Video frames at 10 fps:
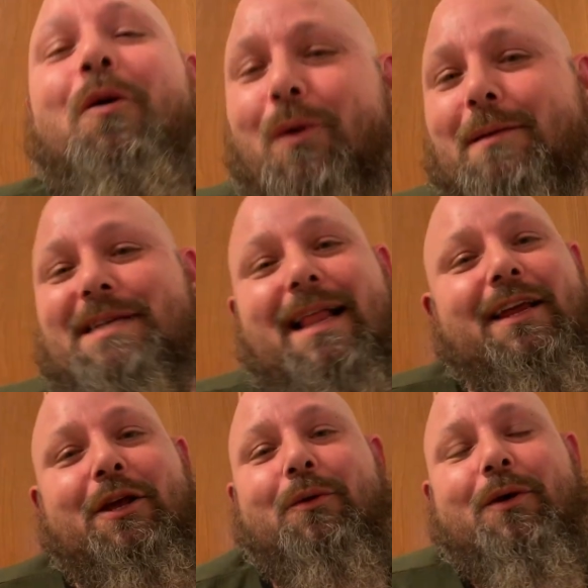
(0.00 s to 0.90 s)
What I'm
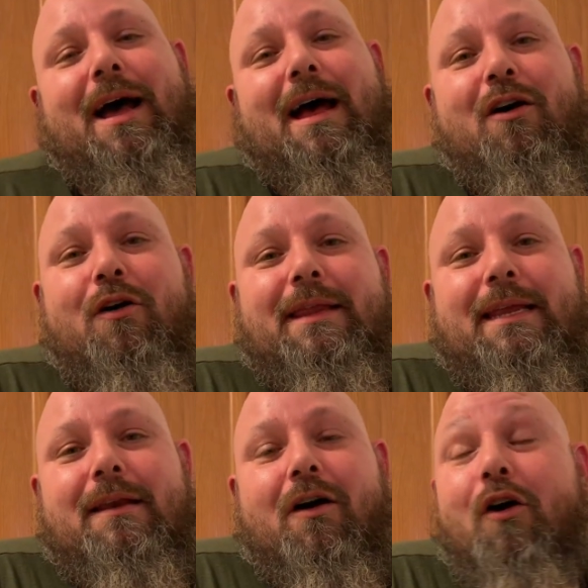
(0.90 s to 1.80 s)
telling you
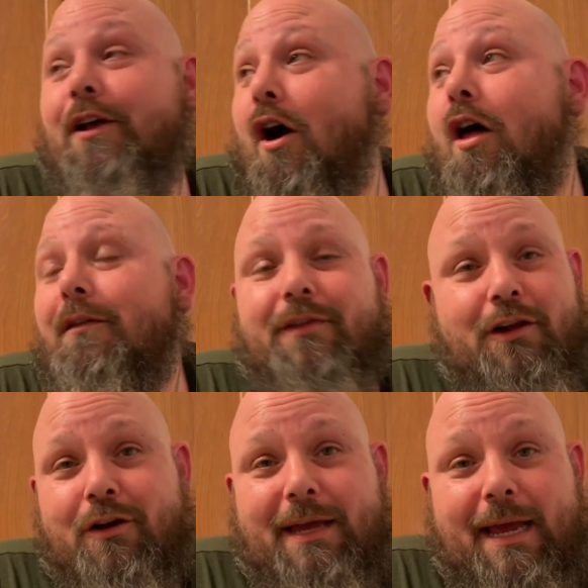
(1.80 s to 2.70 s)
on all of the
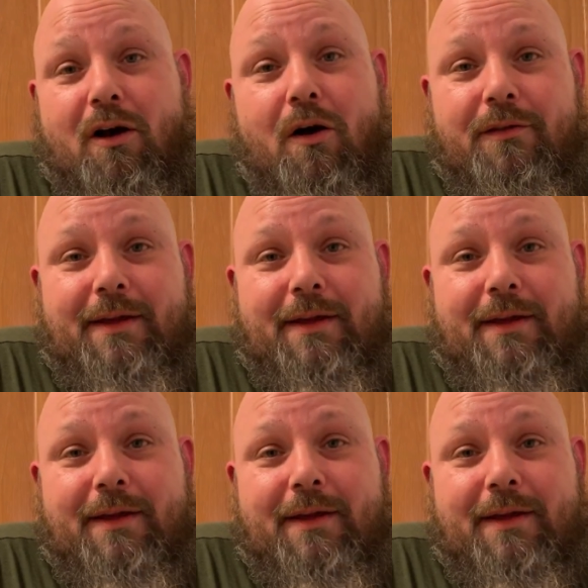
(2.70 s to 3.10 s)
cooking, all